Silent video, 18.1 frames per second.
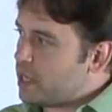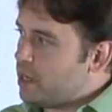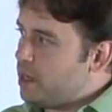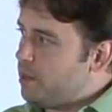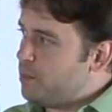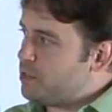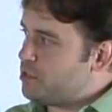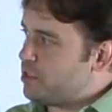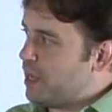
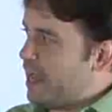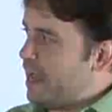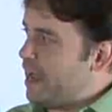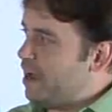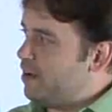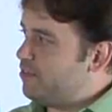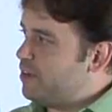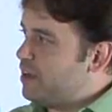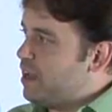
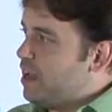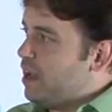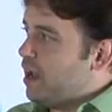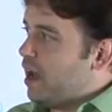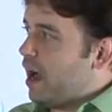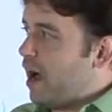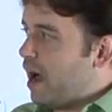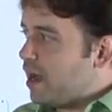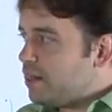
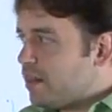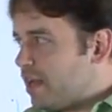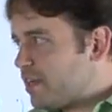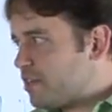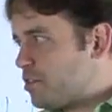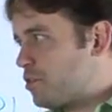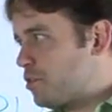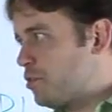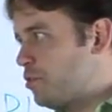I
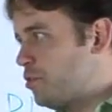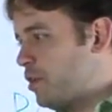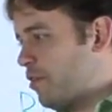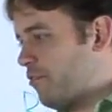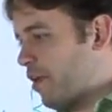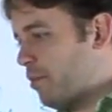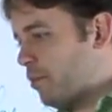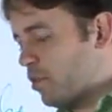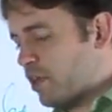like to,
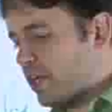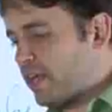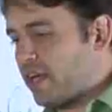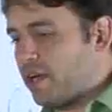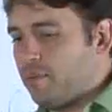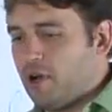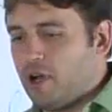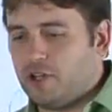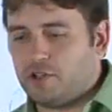if I'm looking
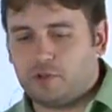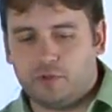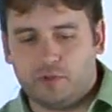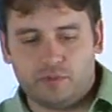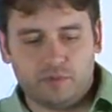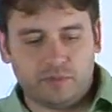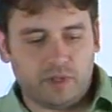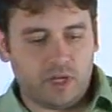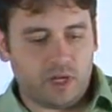at a module,
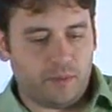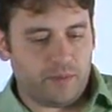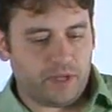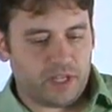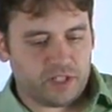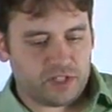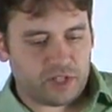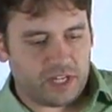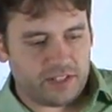
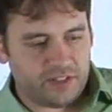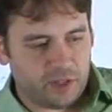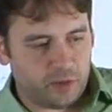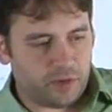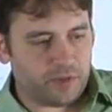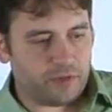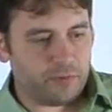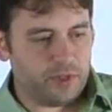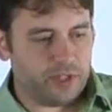because
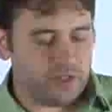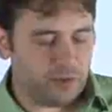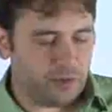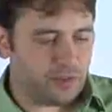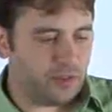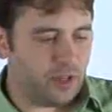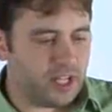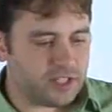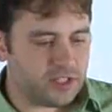we deal
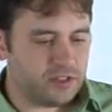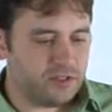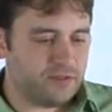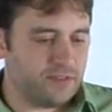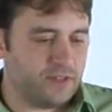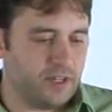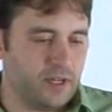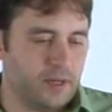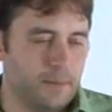with lots
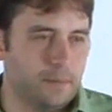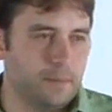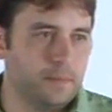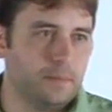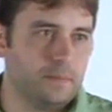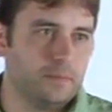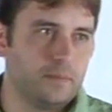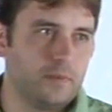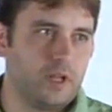
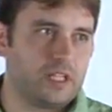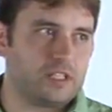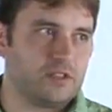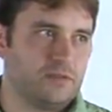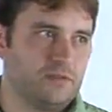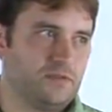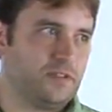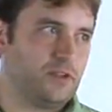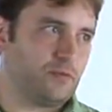
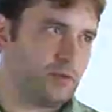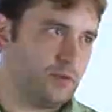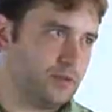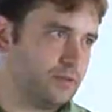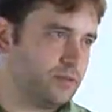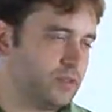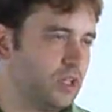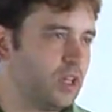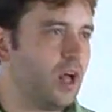of
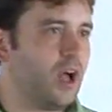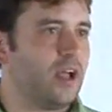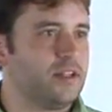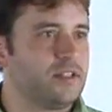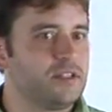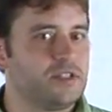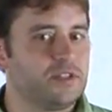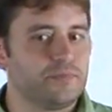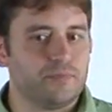different
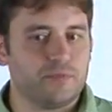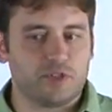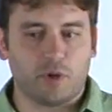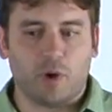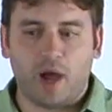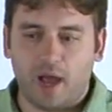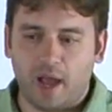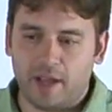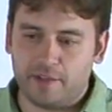clients, so
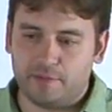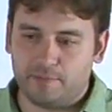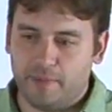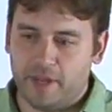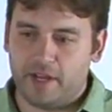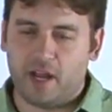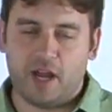I may